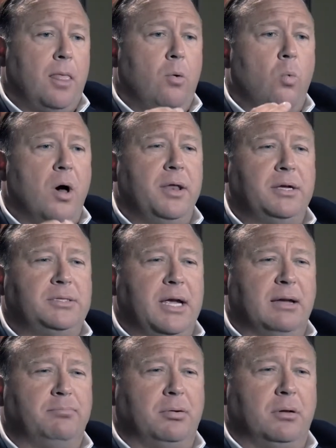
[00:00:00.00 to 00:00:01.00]
One
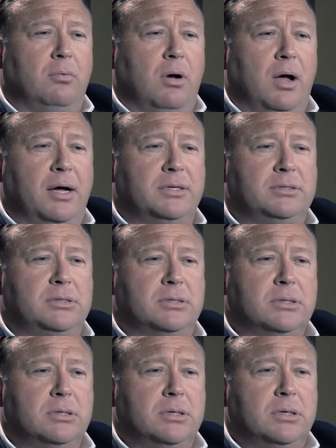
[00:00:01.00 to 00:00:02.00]
example was
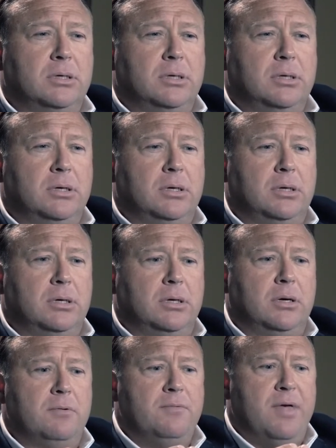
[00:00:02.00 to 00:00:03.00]

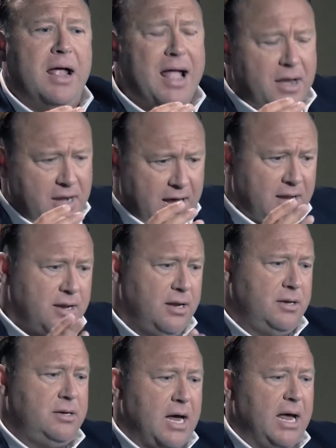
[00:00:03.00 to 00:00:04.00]
they had an
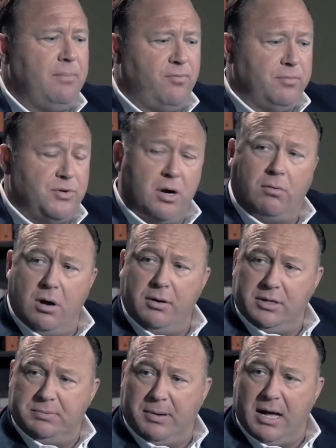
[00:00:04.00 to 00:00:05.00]
edited tape from Joe
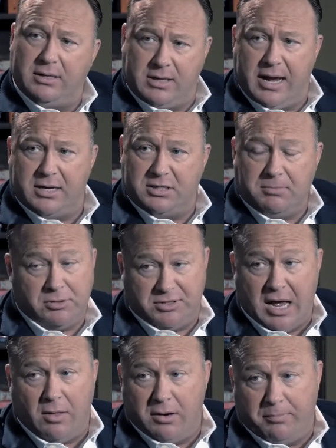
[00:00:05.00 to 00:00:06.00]
Rogan's podcast, the most
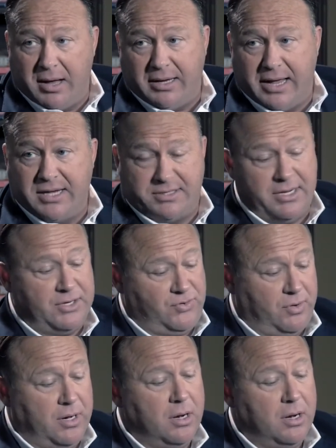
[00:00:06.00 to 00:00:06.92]
downloaded podcast in history,